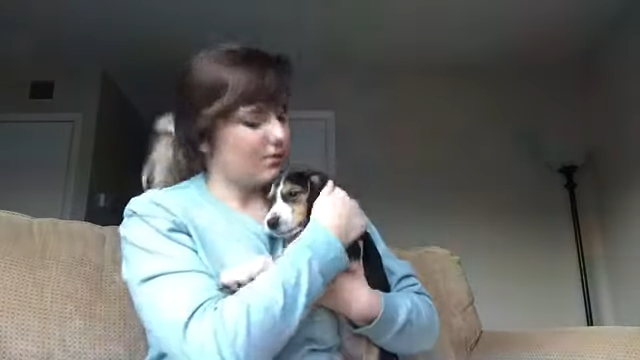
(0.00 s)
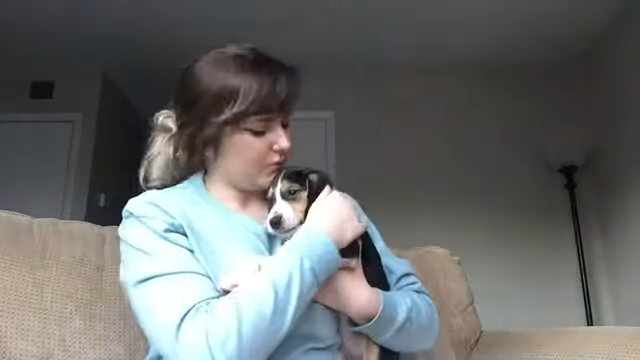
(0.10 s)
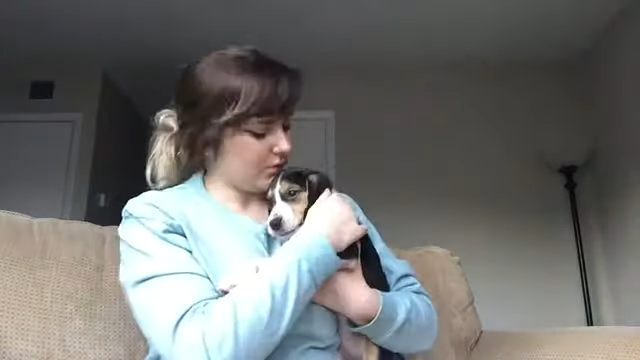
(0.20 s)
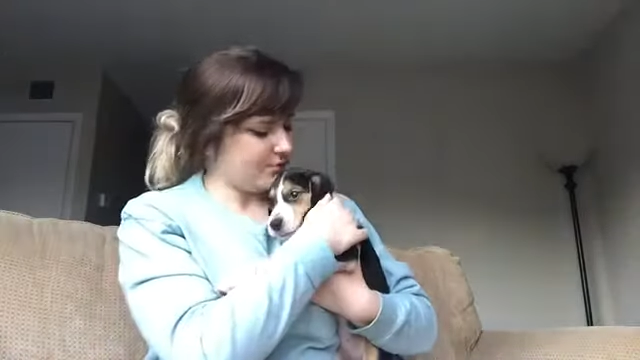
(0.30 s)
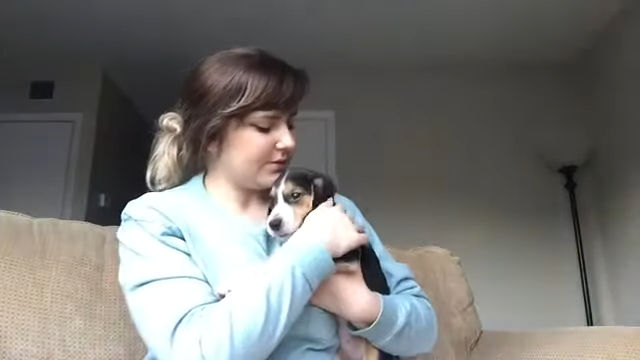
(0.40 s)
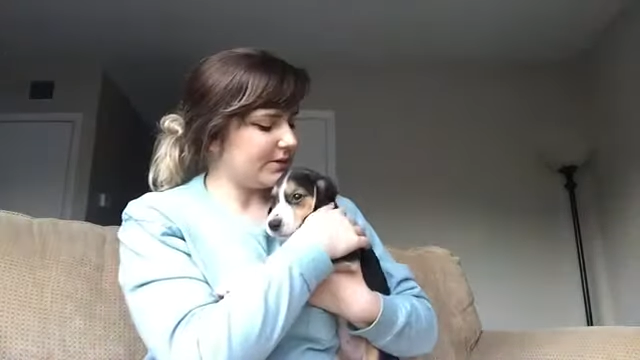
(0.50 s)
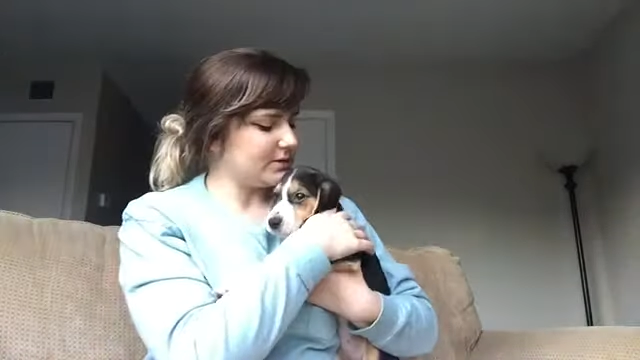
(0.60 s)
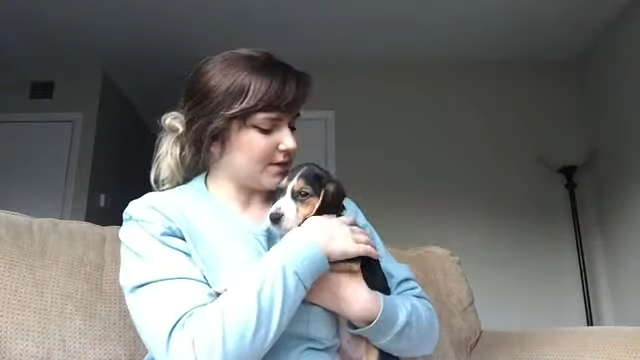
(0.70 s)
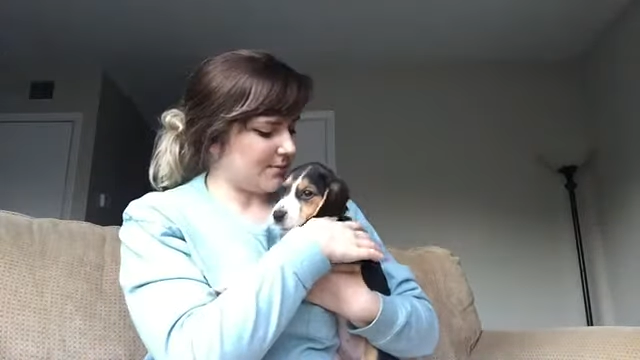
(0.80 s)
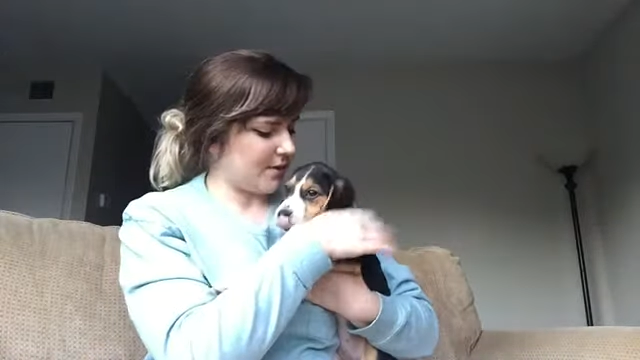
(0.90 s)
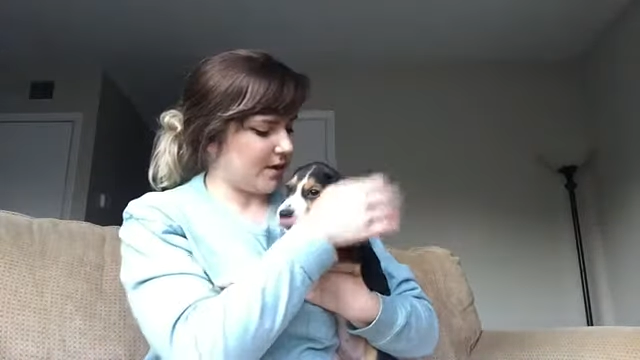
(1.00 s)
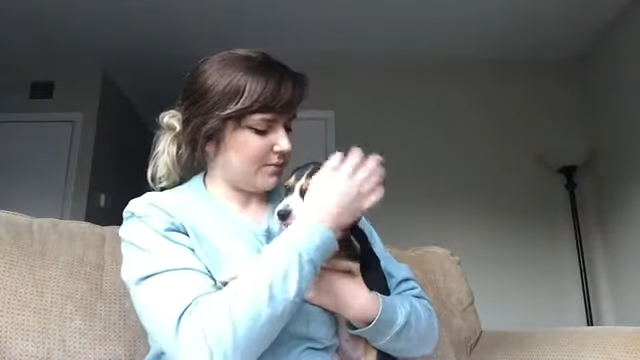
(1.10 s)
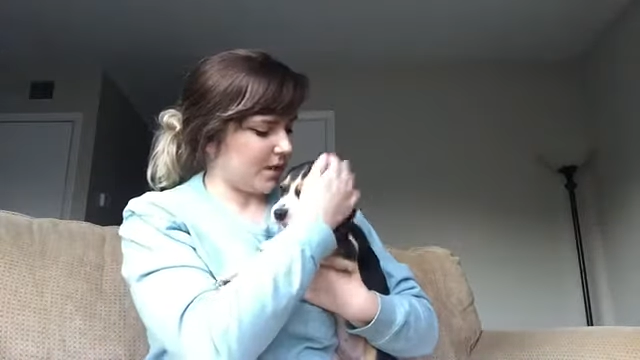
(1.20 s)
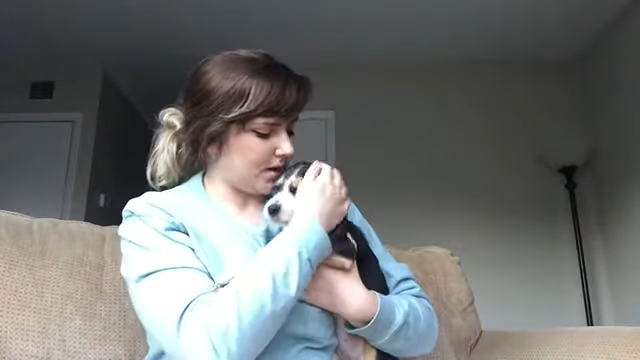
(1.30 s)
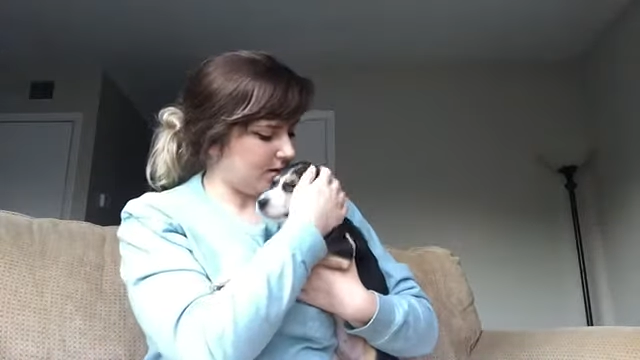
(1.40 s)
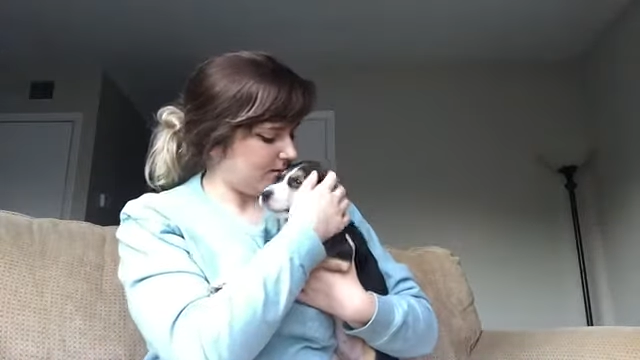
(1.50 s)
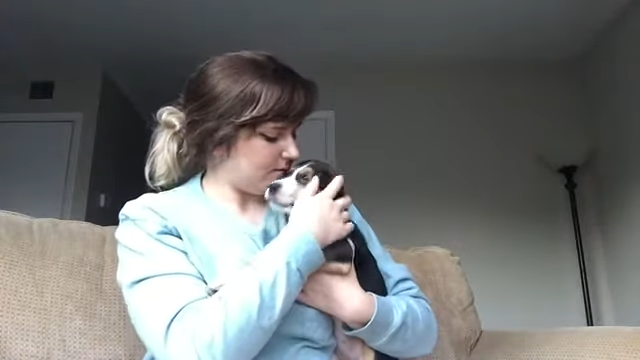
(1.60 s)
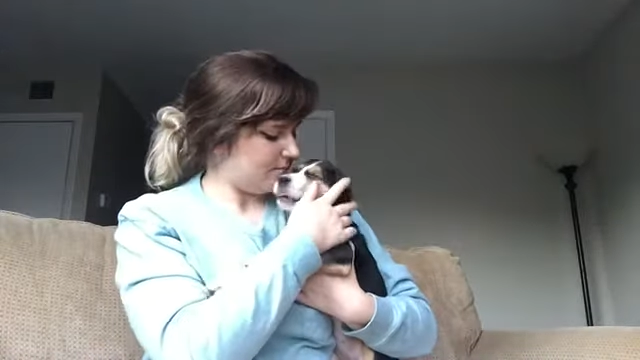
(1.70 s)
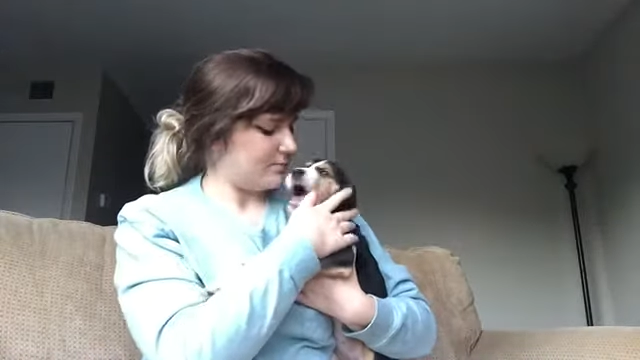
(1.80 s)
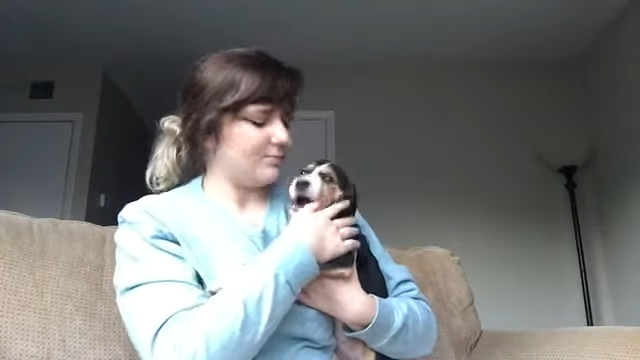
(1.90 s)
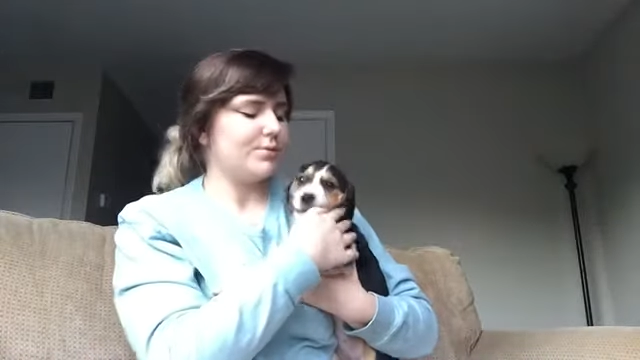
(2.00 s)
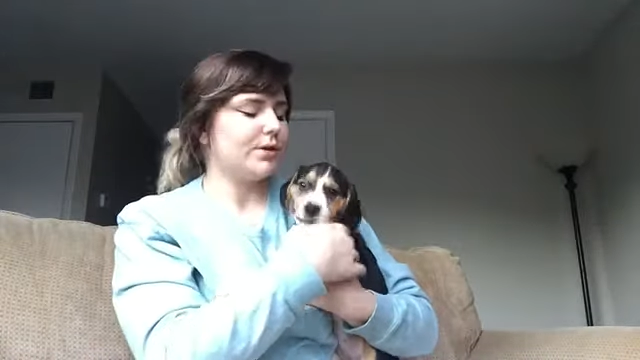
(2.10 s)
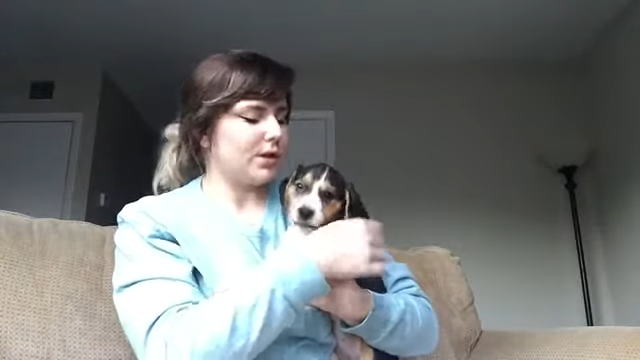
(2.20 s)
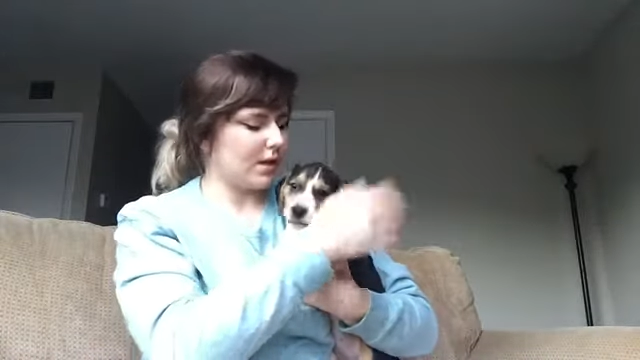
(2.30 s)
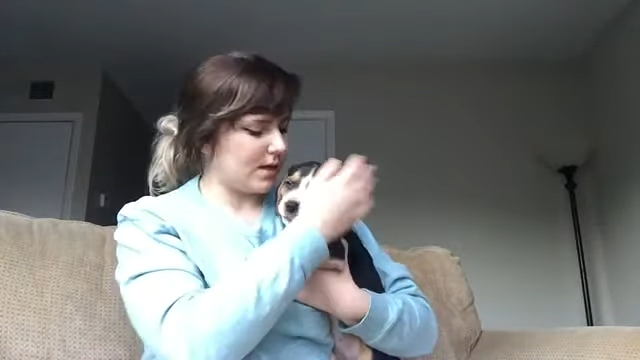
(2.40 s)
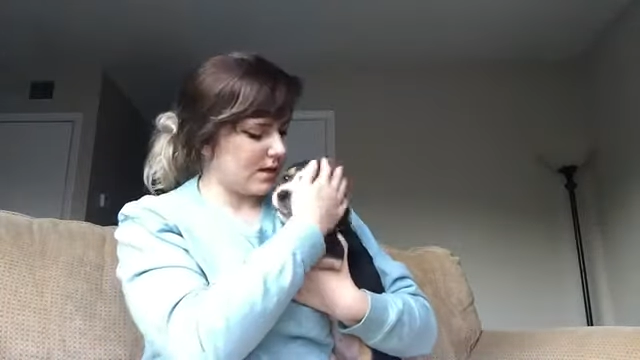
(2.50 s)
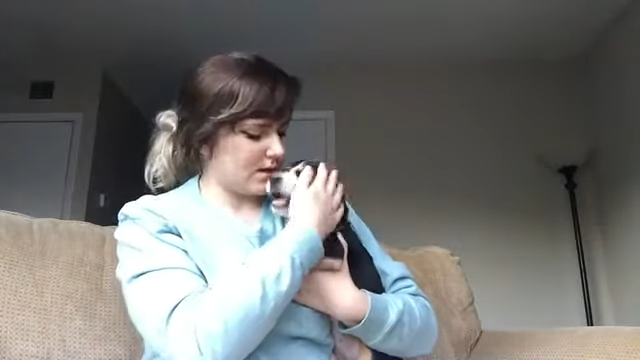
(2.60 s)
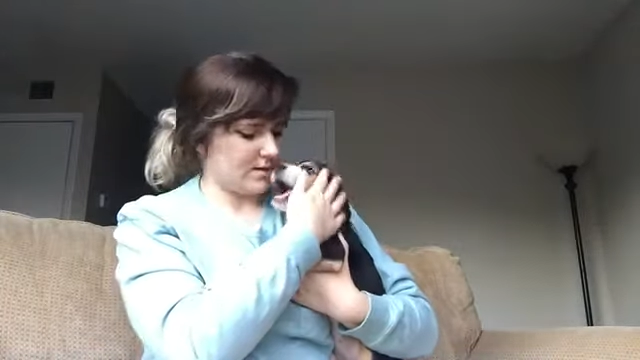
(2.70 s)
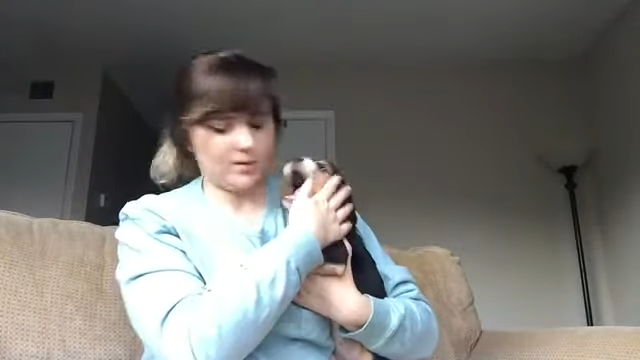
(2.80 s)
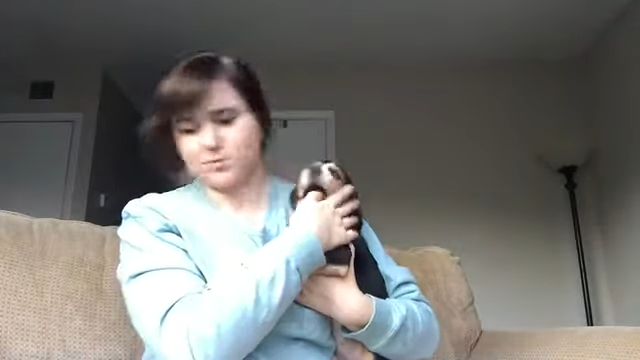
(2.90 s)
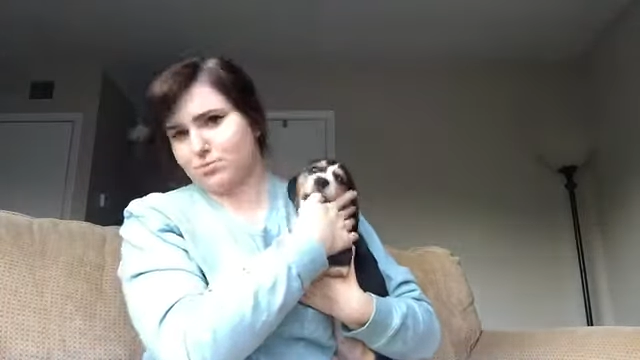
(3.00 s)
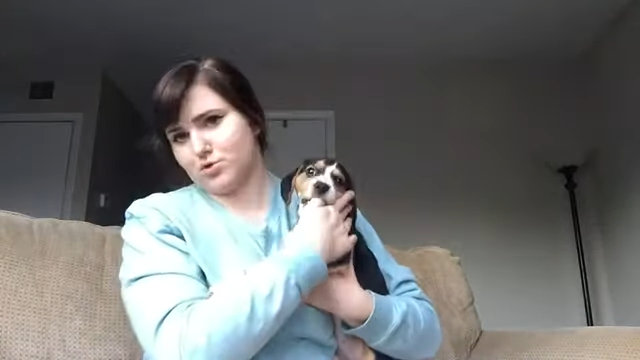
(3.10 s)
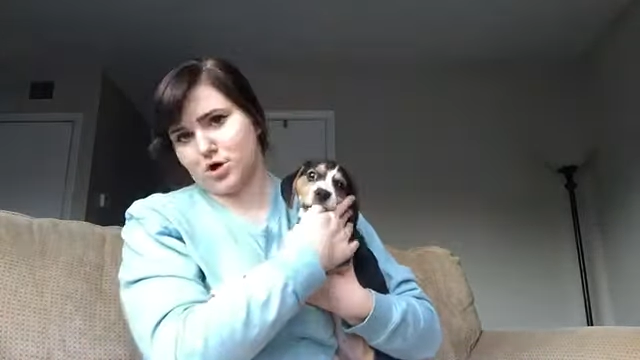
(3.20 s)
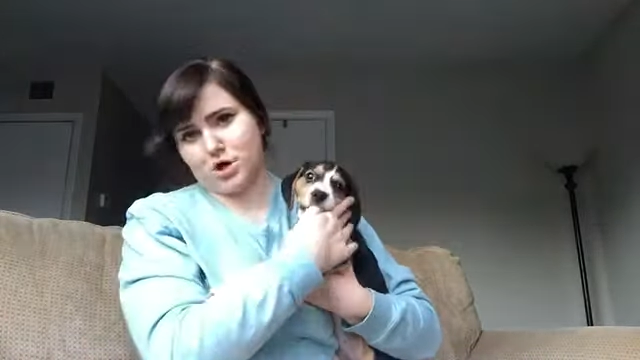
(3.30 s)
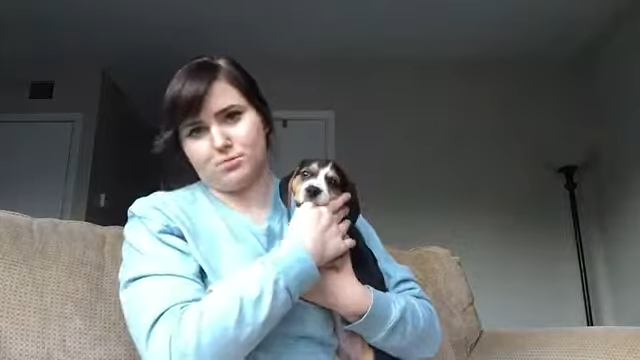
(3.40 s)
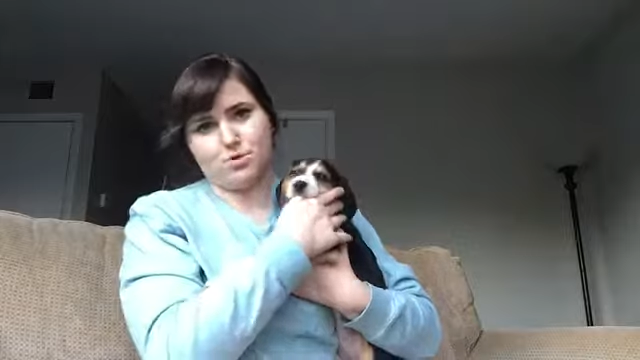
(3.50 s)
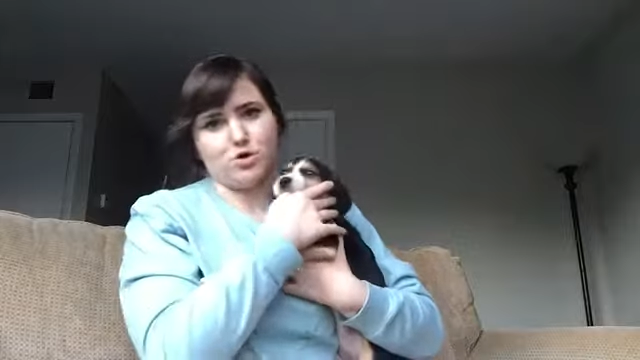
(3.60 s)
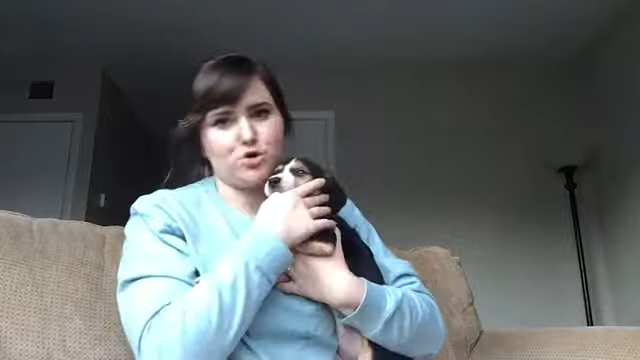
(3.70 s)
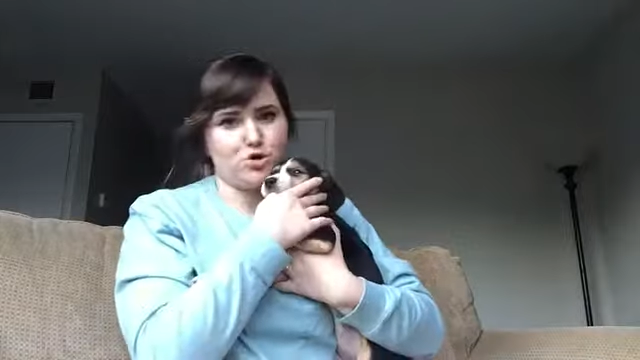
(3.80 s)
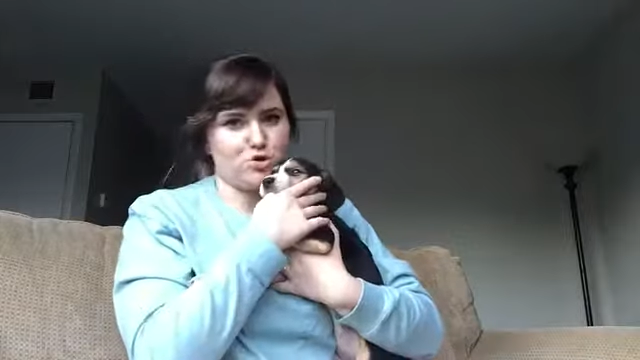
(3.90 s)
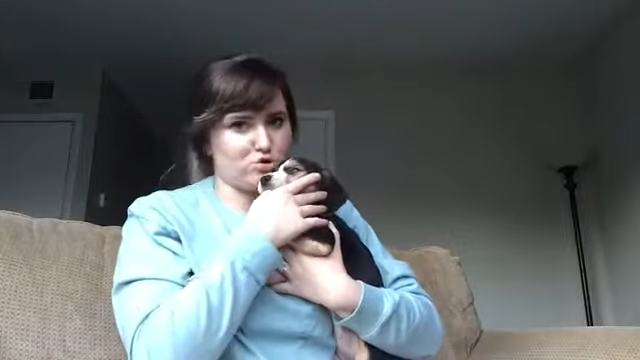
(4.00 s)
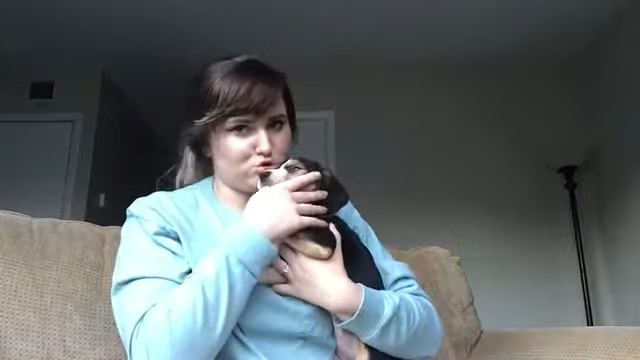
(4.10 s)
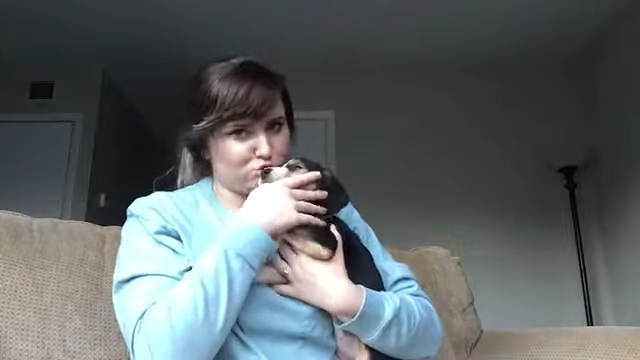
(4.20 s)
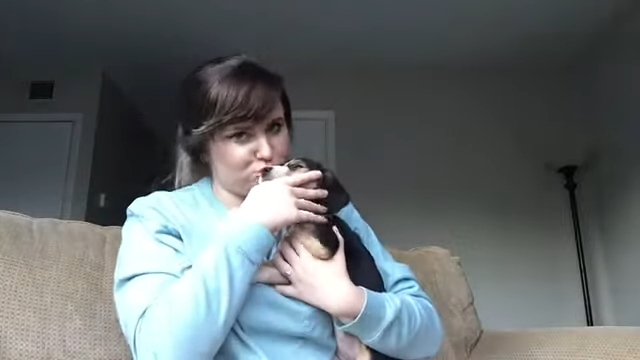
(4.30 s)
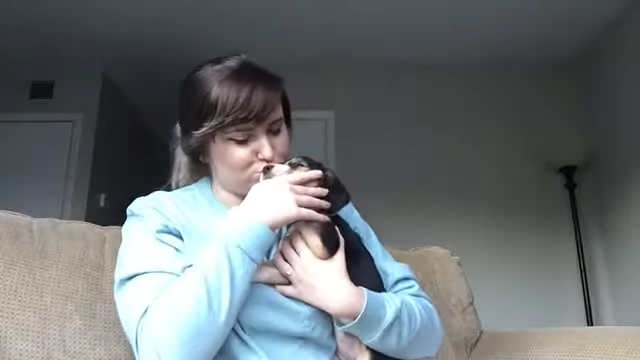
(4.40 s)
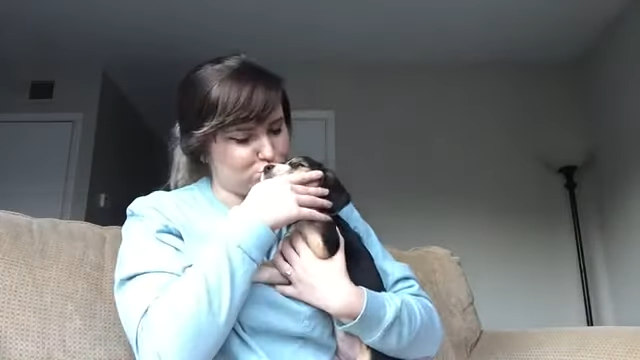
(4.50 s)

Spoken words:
Will you please stop biting my hair? Please, pretty please.